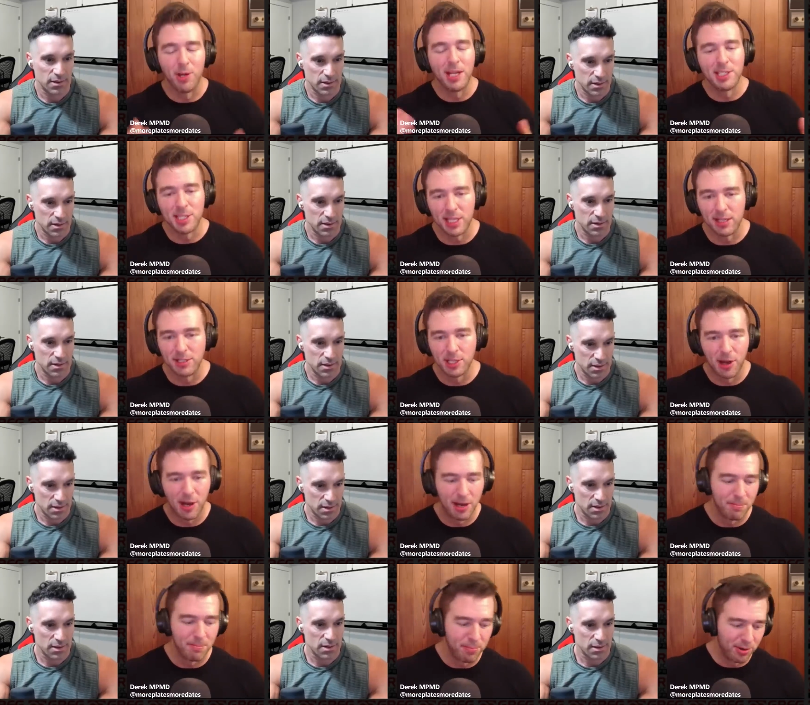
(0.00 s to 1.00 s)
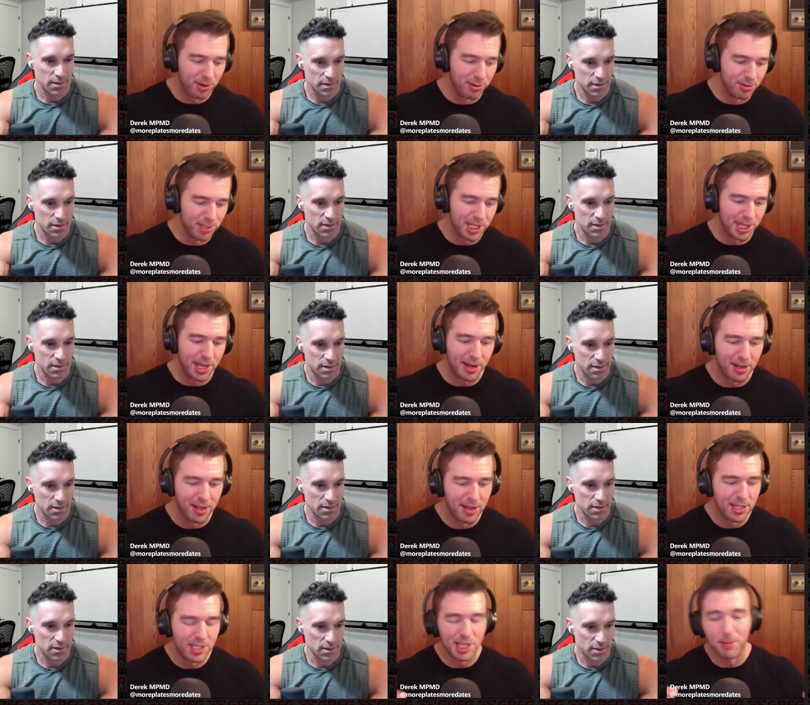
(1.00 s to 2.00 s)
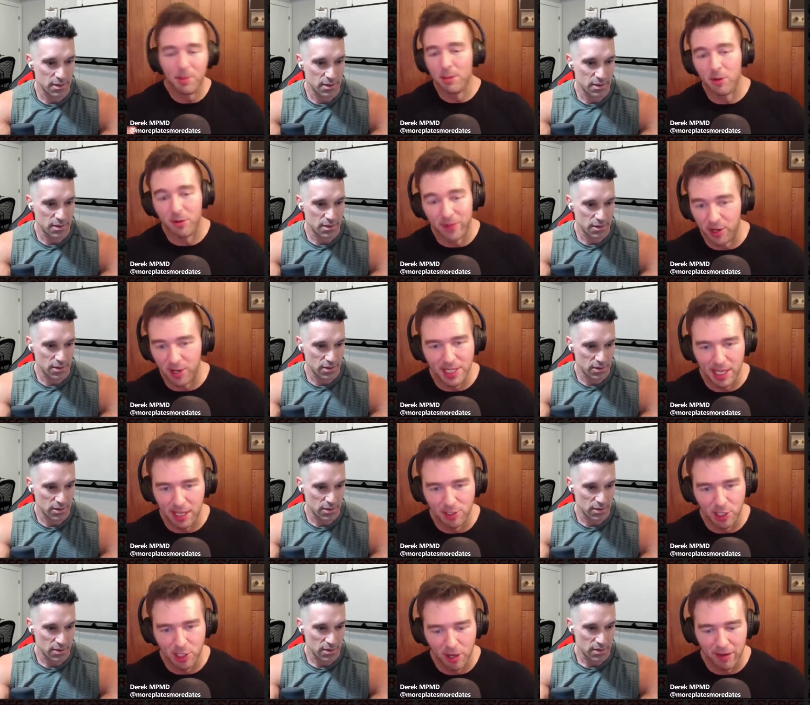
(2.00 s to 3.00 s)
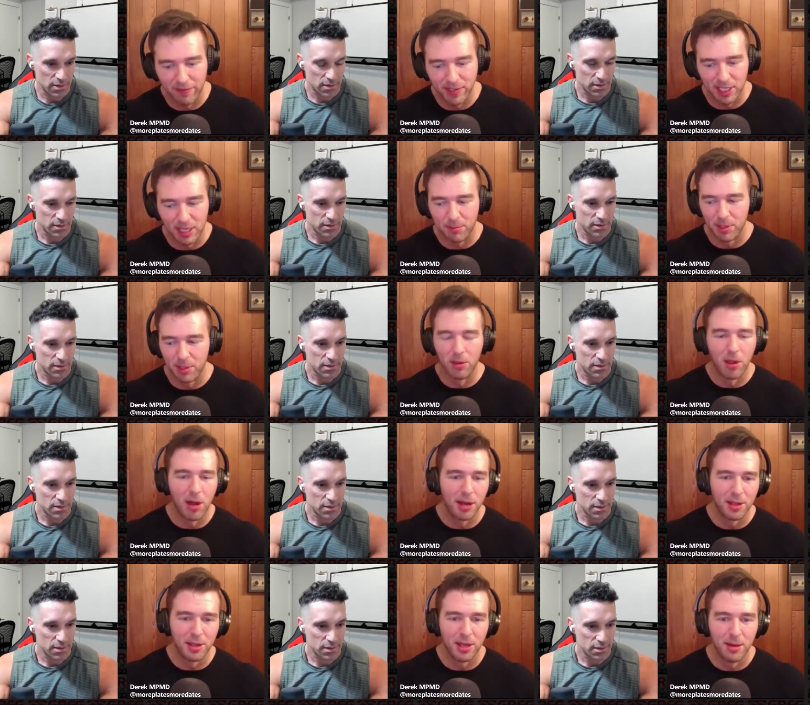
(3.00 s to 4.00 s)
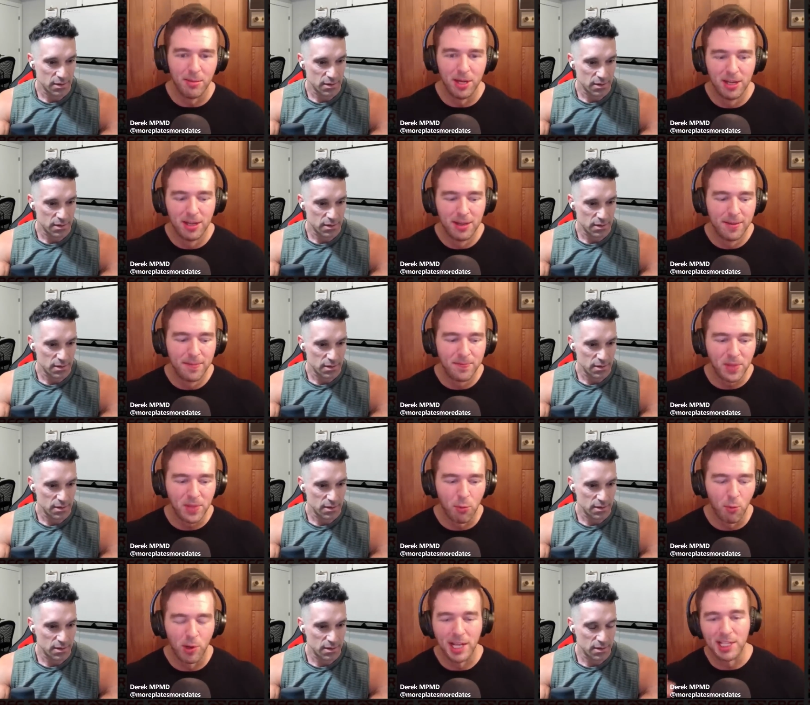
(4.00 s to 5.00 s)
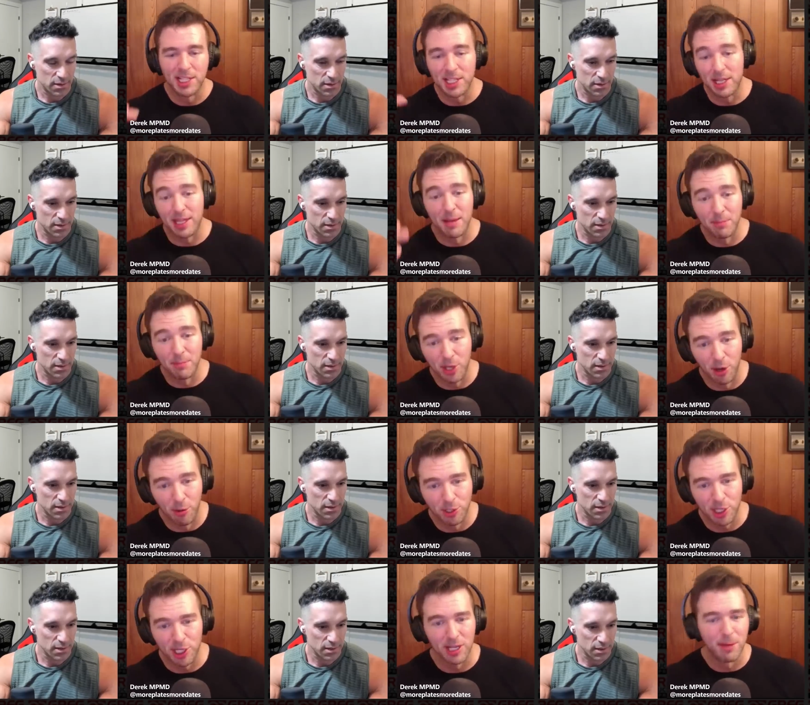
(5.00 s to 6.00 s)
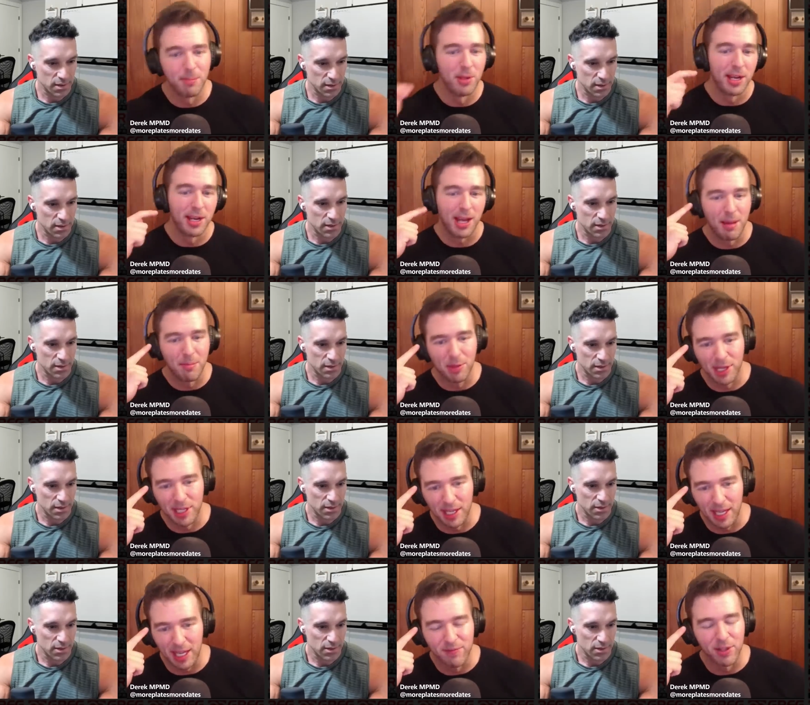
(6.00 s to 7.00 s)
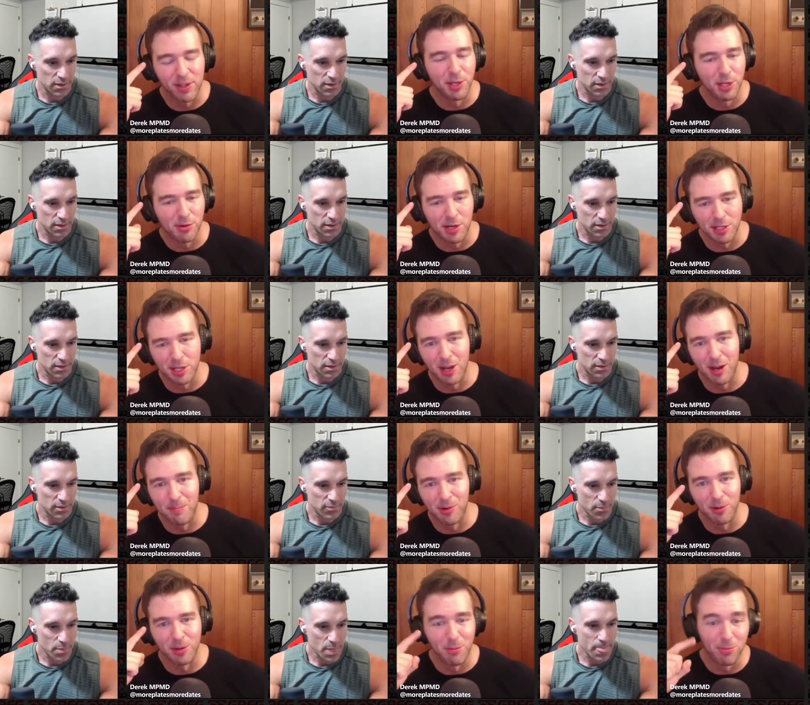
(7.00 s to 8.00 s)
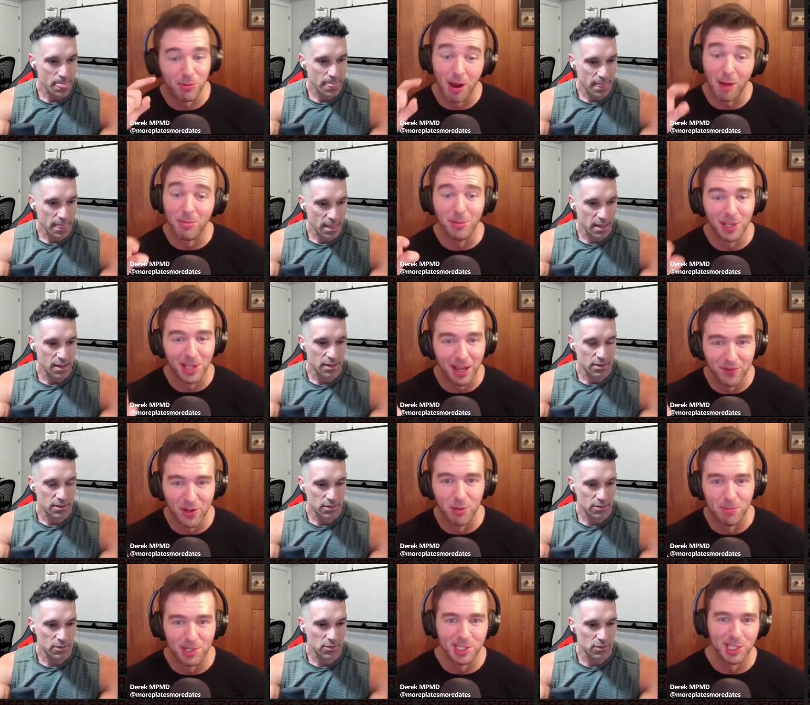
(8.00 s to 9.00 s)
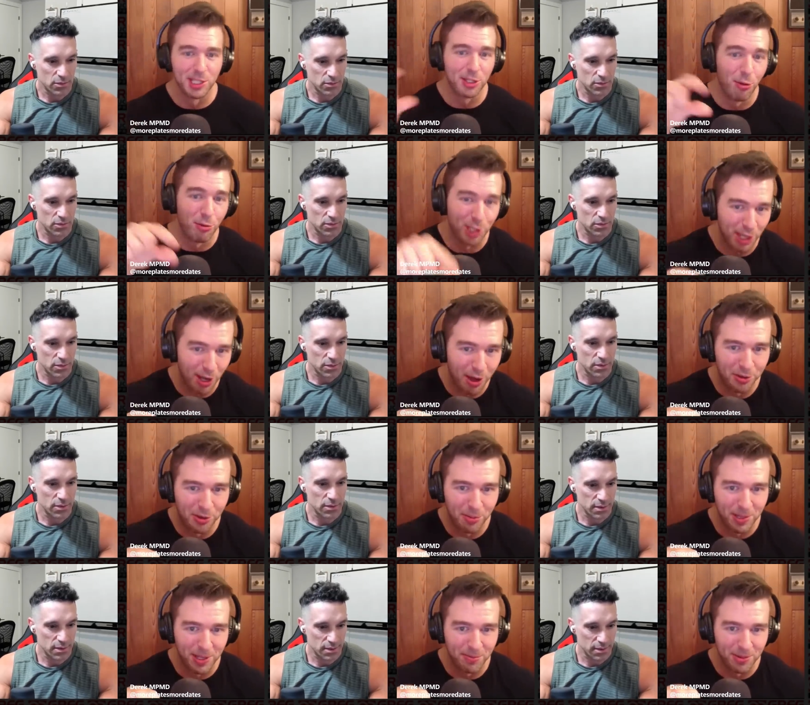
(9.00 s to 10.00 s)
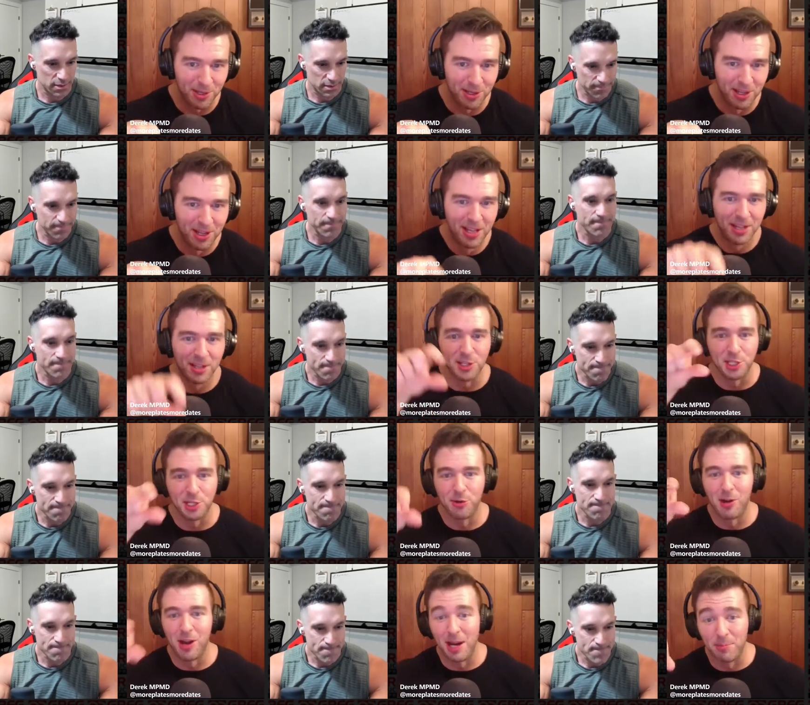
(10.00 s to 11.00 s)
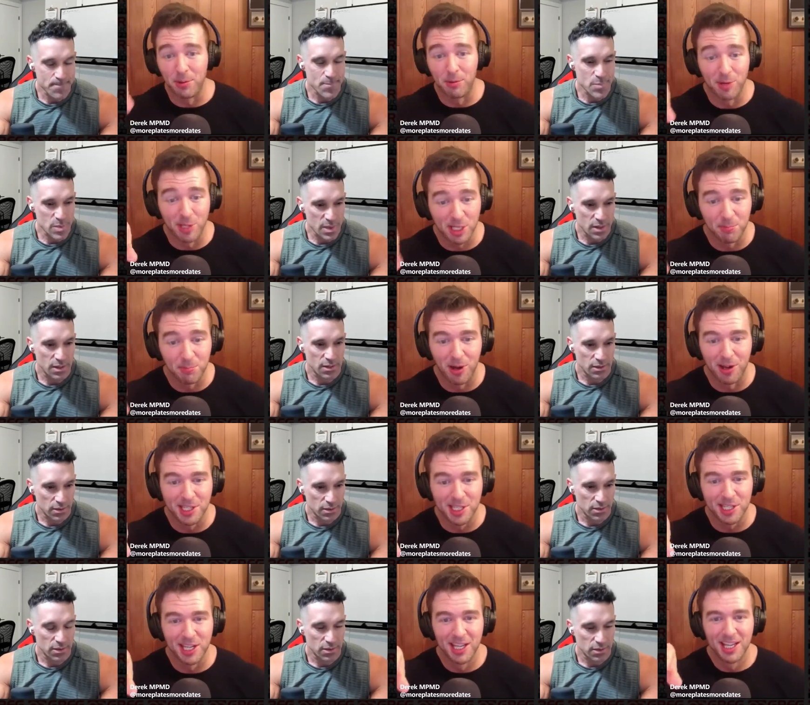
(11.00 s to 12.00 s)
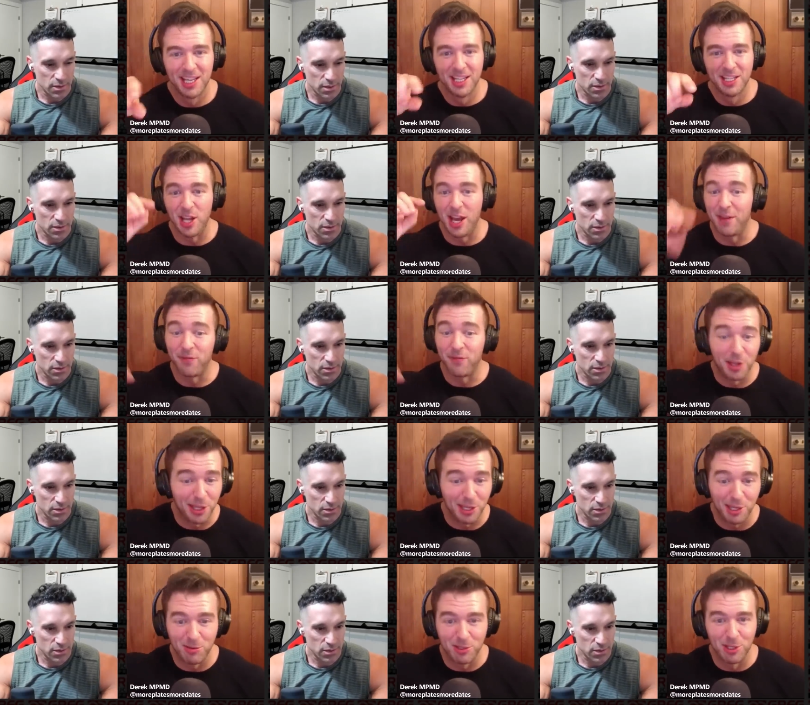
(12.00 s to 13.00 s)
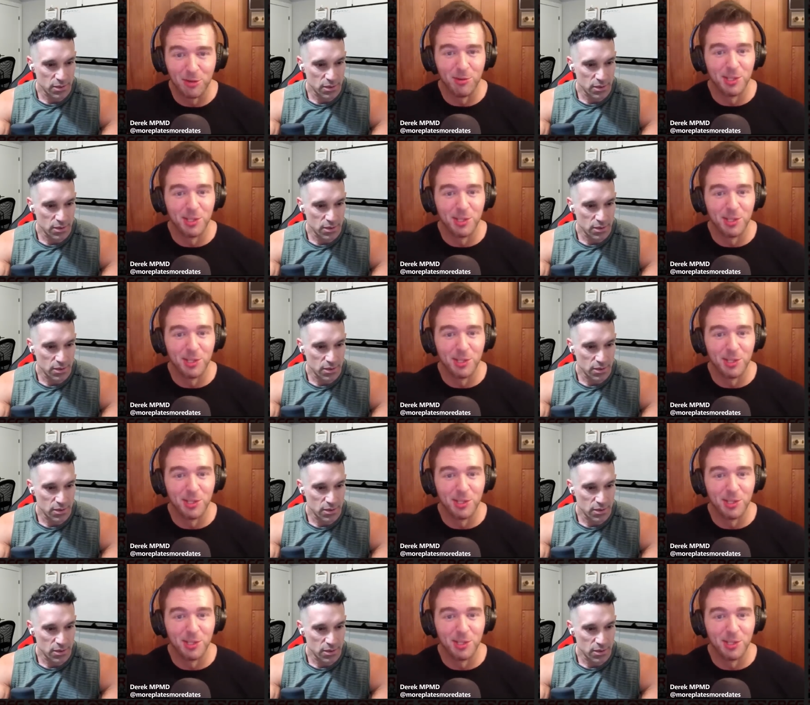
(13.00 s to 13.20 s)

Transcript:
Speaker 1: see top pros that some of them are very intelligent obviously but a lot of them when i see them coaching i'm like i'm thinking even though you're a top pro you probably have no business coaching other people because your hyper response to everything you do is